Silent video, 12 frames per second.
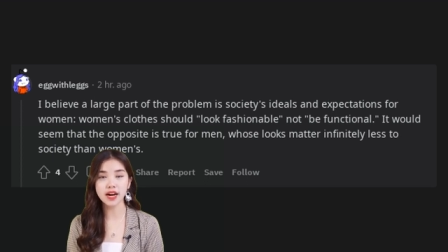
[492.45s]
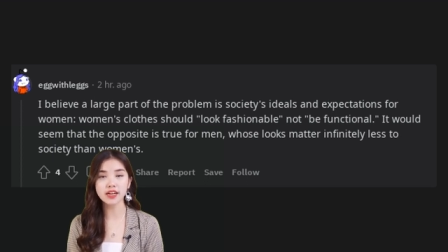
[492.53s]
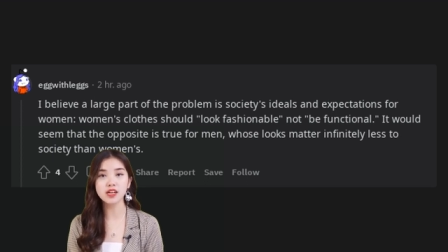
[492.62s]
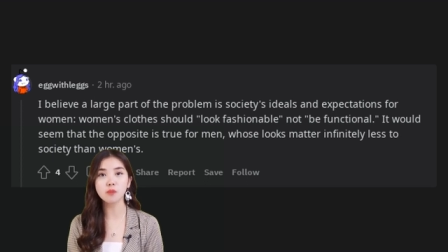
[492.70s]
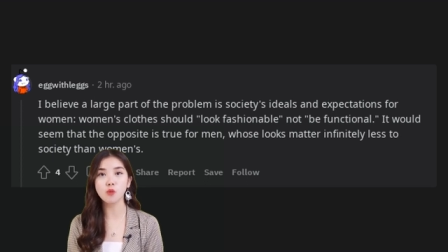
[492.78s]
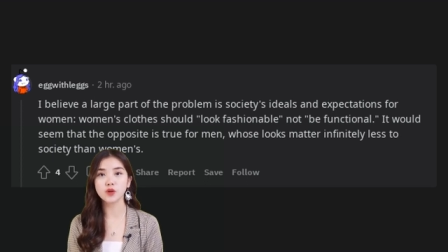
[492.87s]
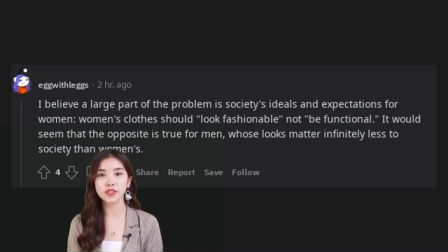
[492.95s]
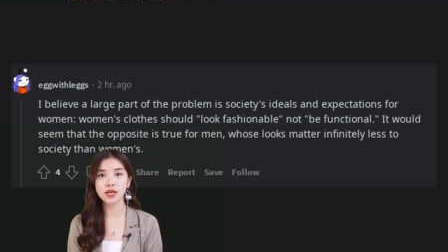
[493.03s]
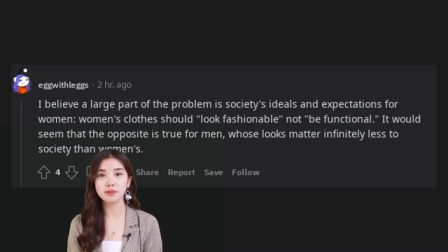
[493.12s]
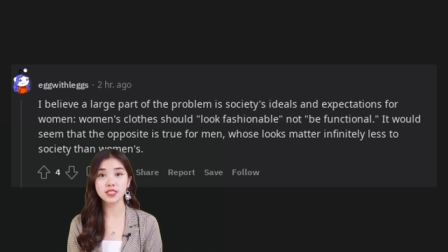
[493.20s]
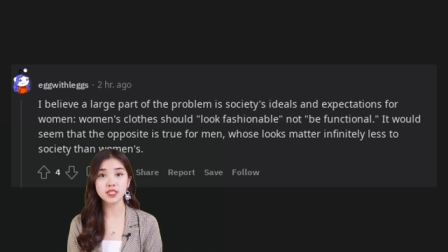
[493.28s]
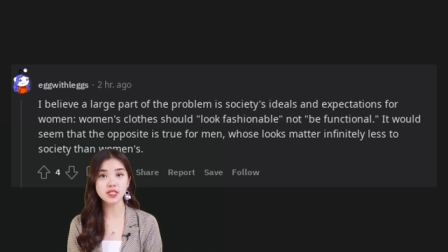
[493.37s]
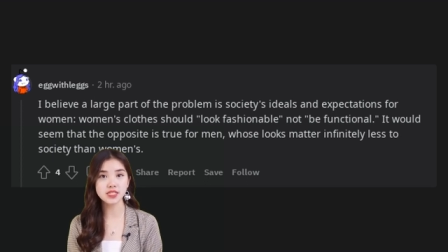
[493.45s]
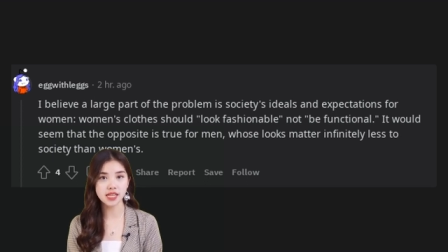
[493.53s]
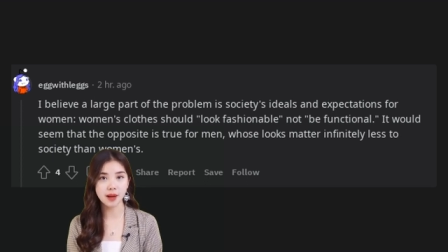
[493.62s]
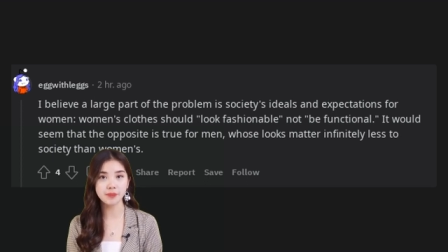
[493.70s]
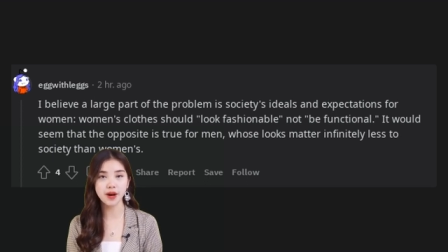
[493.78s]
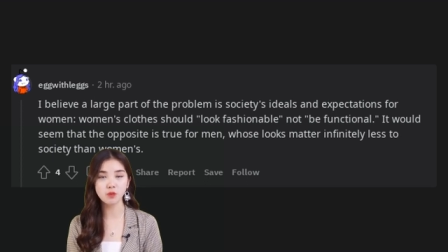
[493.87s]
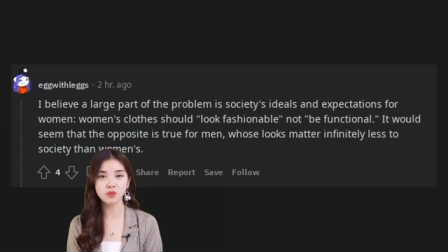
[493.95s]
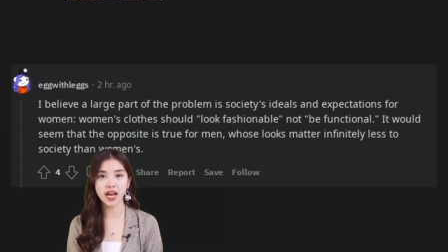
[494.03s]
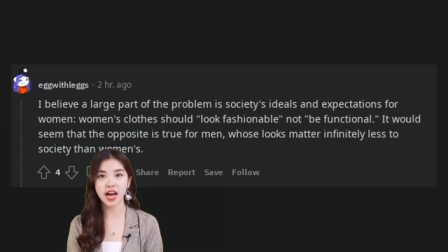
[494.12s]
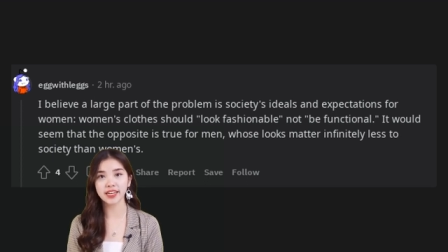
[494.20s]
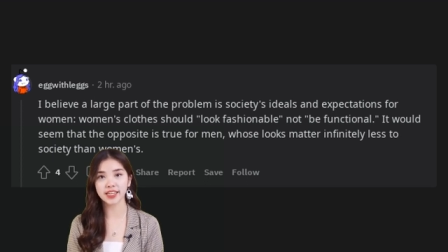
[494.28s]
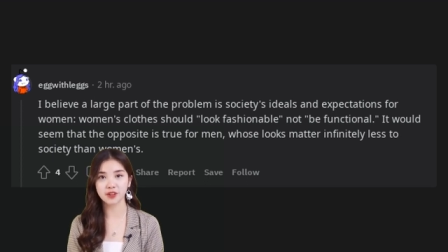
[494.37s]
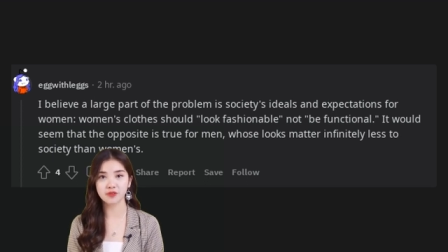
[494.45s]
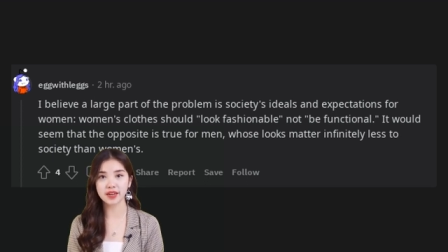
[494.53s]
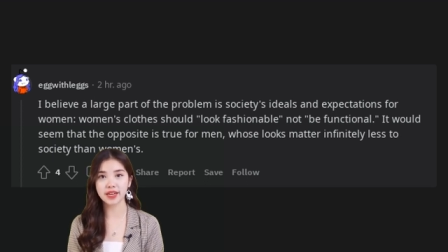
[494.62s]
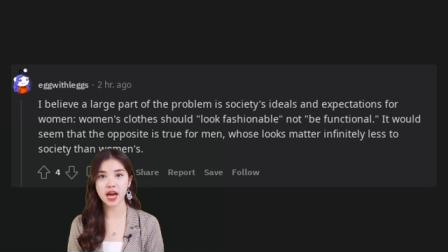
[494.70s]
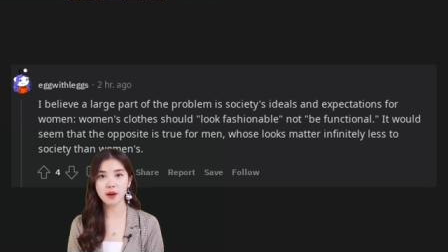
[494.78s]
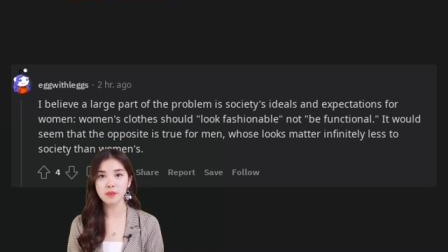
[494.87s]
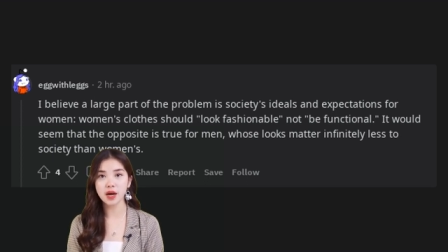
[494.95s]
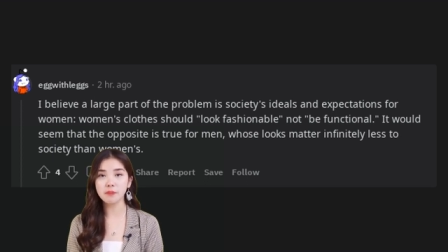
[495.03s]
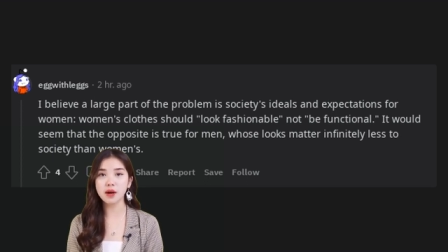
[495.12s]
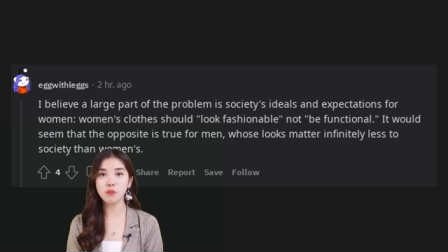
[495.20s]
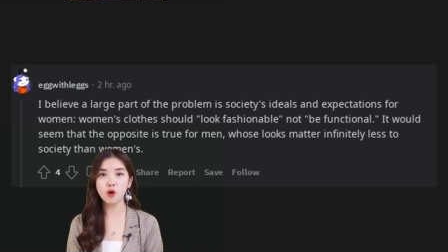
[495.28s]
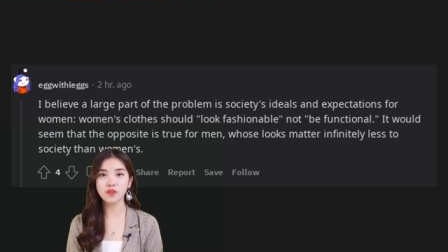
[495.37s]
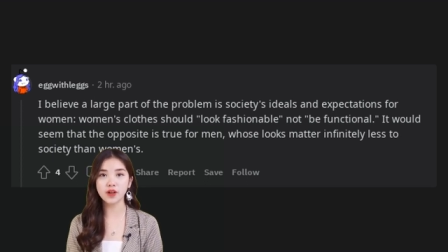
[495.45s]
It would seem that the opposite is true for men,